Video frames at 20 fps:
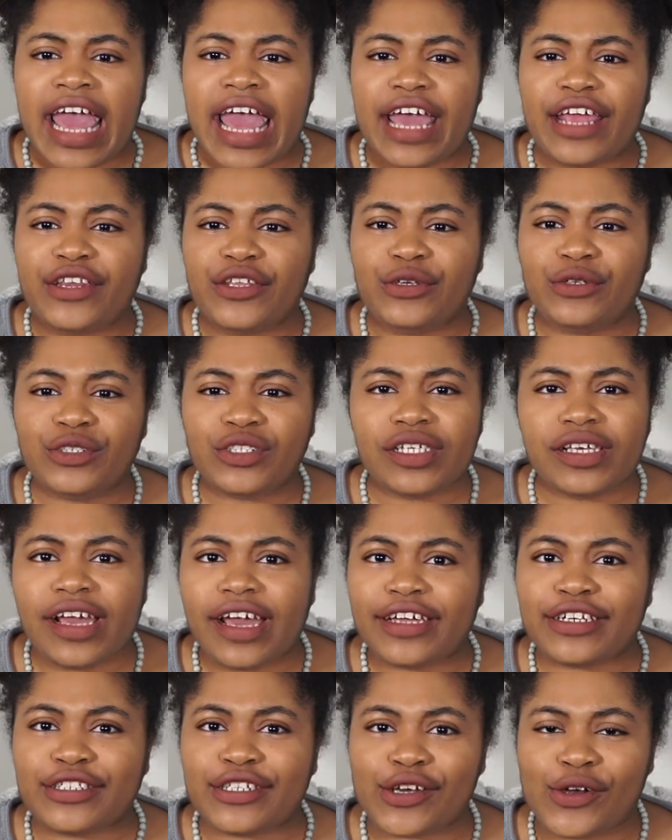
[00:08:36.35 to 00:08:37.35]
And usually
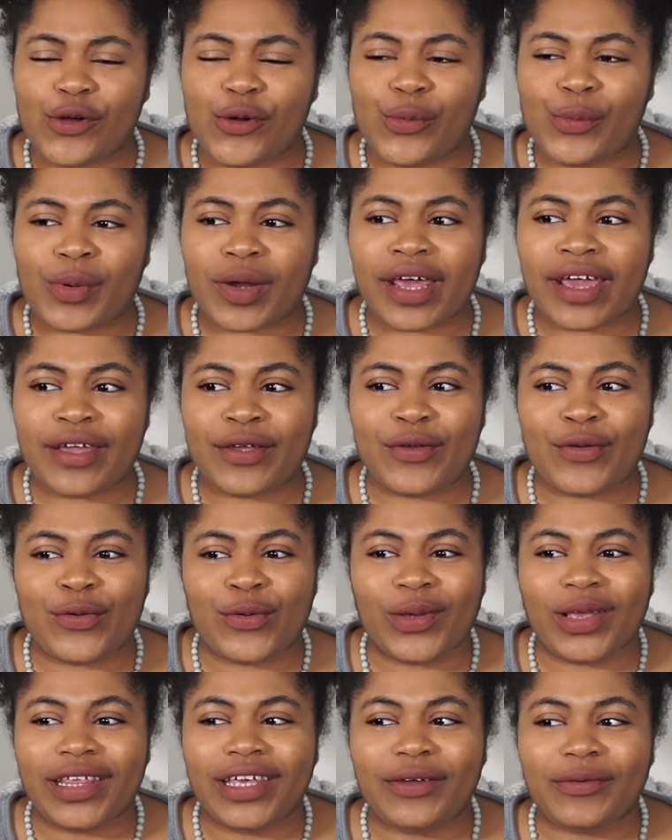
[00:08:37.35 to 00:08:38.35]
I don't, but I
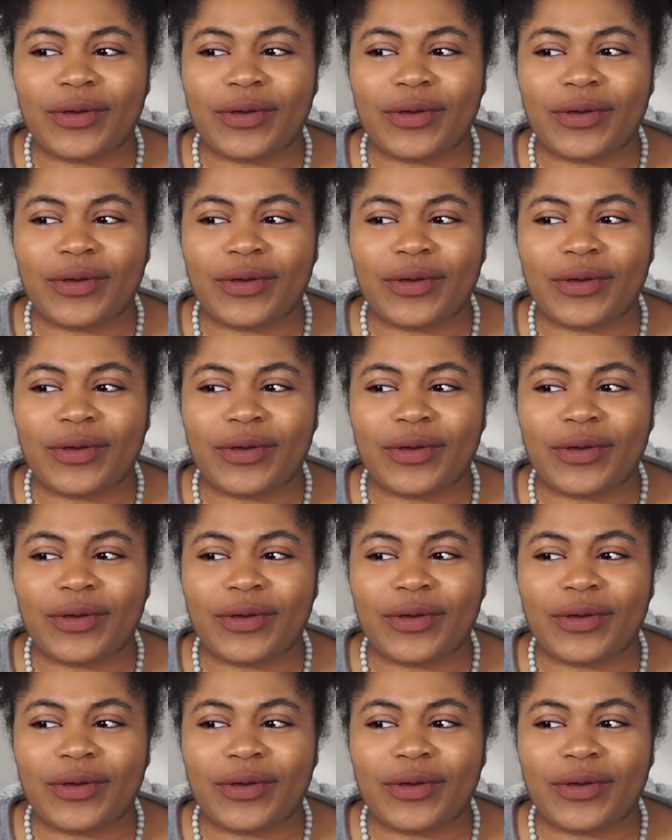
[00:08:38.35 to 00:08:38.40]
really